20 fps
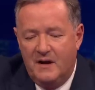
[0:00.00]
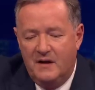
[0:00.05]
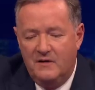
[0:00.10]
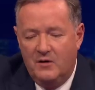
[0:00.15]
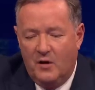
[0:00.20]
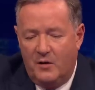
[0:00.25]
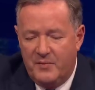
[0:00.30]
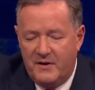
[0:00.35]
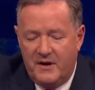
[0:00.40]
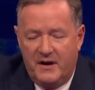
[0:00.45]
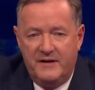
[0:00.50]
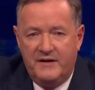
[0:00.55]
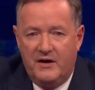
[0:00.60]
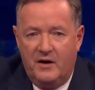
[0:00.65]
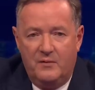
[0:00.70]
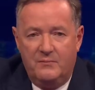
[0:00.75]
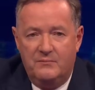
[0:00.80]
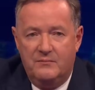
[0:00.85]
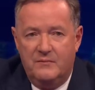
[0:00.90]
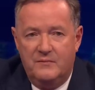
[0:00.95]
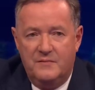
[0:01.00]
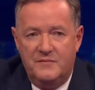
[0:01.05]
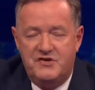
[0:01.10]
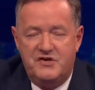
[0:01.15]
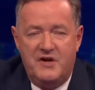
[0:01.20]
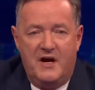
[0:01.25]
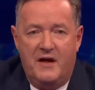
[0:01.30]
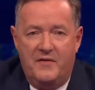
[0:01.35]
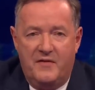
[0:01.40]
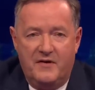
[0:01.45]
not that I don't
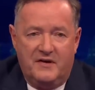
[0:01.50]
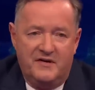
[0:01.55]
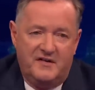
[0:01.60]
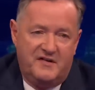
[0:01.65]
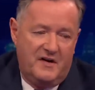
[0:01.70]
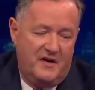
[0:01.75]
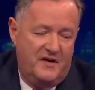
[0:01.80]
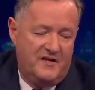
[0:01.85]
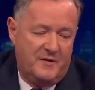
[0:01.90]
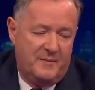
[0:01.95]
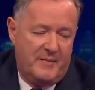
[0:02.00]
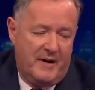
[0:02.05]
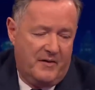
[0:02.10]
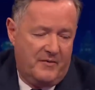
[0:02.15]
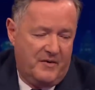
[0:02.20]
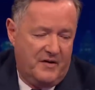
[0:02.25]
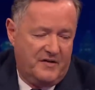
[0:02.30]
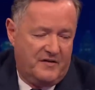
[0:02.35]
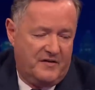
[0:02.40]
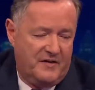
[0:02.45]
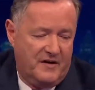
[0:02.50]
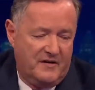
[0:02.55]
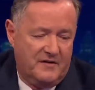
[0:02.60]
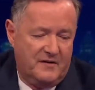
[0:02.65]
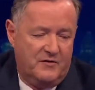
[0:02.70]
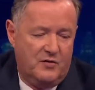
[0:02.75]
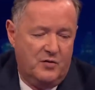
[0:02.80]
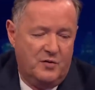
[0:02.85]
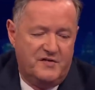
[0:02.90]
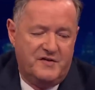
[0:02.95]
share the concerns about those things,
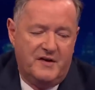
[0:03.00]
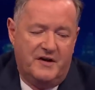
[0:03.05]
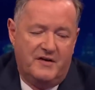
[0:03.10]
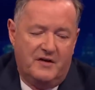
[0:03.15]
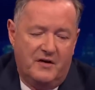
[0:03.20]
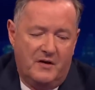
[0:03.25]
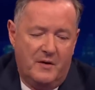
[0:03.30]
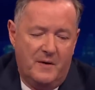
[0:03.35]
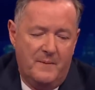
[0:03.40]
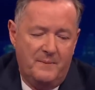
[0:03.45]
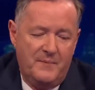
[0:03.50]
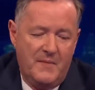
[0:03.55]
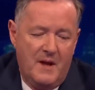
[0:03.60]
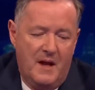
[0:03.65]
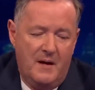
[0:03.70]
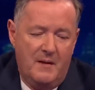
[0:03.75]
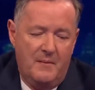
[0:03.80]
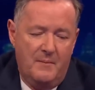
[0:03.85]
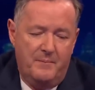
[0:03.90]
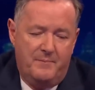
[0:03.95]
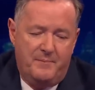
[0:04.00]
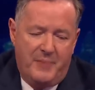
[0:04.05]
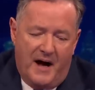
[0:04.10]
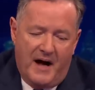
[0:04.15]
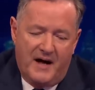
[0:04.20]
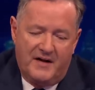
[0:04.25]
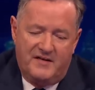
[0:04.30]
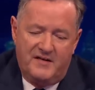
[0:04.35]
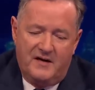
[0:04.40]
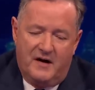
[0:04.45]
of course I do.
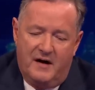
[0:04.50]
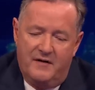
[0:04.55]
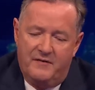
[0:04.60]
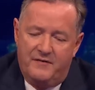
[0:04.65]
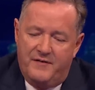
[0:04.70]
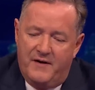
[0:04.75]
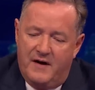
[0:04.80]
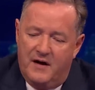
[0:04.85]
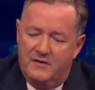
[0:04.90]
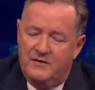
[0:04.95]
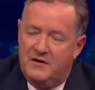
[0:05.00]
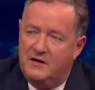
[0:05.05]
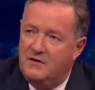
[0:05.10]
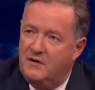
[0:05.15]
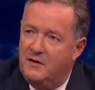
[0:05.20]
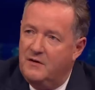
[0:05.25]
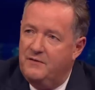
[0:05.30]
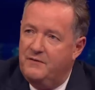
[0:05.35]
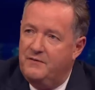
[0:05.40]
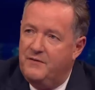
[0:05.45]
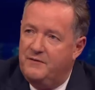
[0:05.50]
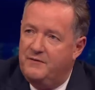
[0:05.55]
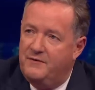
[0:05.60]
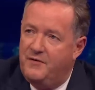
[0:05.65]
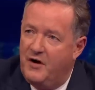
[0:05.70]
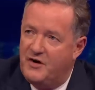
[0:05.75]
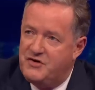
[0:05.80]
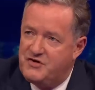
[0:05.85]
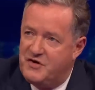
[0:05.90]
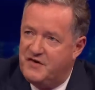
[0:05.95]
But I found a lot of the
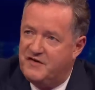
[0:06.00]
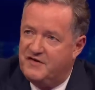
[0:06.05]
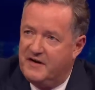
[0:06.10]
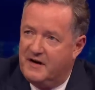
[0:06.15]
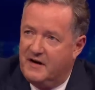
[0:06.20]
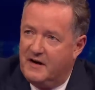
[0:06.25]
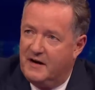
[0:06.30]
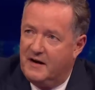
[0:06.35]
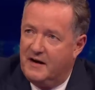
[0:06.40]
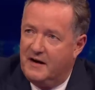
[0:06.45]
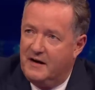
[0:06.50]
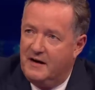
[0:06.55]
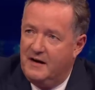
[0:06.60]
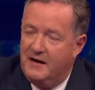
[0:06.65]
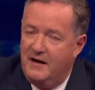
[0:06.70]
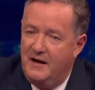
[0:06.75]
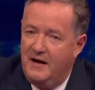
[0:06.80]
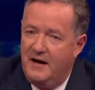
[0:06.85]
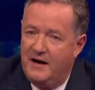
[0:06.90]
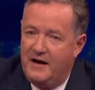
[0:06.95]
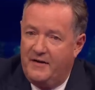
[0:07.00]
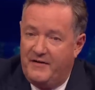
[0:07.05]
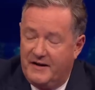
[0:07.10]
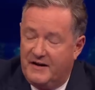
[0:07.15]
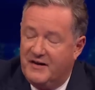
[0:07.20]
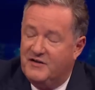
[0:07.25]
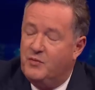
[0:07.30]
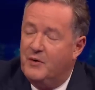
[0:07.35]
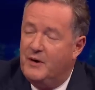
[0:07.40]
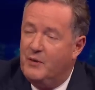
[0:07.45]
virtue signaling, and I think
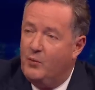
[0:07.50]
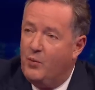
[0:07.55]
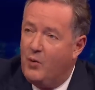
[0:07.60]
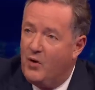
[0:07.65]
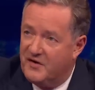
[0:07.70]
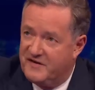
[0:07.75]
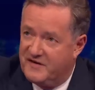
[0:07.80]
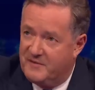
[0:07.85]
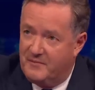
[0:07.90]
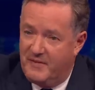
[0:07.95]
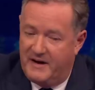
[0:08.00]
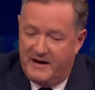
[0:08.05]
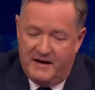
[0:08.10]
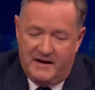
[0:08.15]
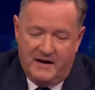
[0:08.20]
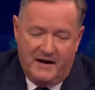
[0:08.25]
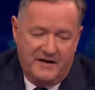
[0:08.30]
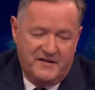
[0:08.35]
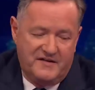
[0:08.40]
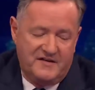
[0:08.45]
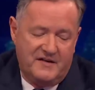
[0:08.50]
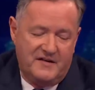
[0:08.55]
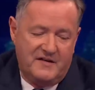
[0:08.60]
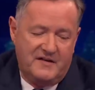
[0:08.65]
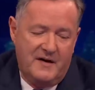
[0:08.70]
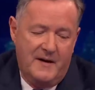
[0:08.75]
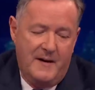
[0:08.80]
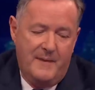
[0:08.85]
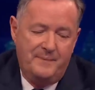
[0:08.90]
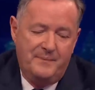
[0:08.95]
that's what it was in many cases,
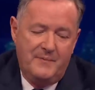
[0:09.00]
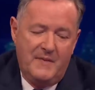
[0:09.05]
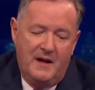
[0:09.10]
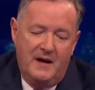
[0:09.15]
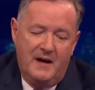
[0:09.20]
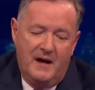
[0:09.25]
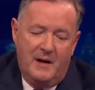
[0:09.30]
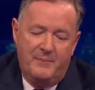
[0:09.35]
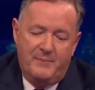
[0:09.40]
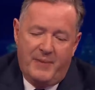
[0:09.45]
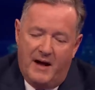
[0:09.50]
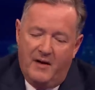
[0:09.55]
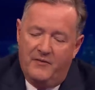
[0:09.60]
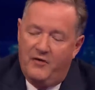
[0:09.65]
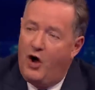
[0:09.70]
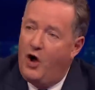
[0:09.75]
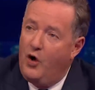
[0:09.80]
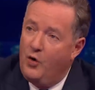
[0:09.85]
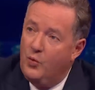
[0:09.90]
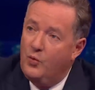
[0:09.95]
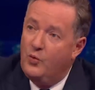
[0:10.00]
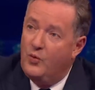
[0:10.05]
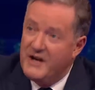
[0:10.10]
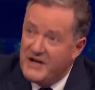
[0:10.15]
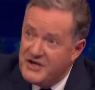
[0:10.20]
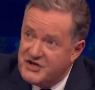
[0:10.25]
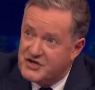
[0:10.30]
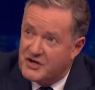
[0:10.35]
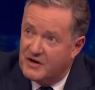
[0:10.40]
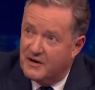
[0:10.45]
about the whole
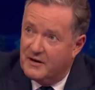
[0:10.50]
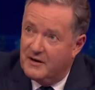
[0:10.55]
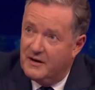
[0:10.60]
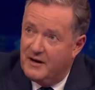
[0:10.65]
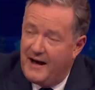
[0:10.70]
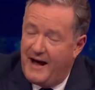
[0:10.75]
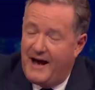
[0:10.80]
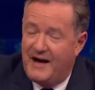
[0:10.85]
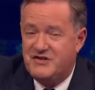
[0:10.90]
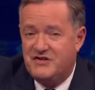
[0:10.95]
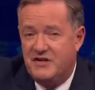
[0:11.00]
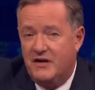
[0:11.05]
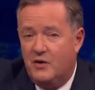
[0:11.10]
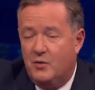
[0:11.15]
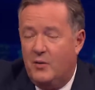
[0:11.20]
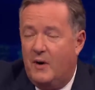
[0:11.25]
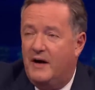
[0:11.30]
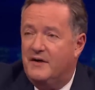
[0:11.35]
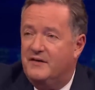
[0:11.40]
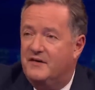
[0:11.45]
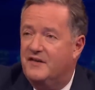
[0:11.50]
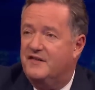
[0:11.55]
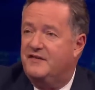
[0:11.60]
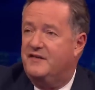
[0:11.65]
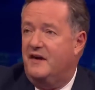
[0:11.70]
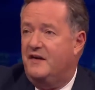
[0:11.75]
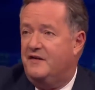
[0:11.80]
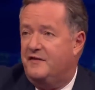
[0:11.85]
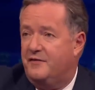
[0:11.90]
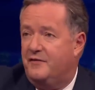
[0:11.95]
region actually quite
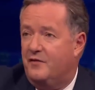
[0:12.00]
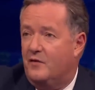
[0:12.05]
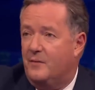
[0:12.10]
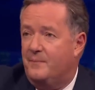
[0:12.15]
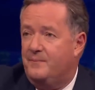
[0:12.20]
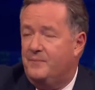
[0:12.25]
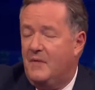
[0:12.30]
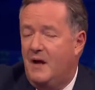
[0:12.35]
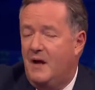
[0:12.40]
distasteful.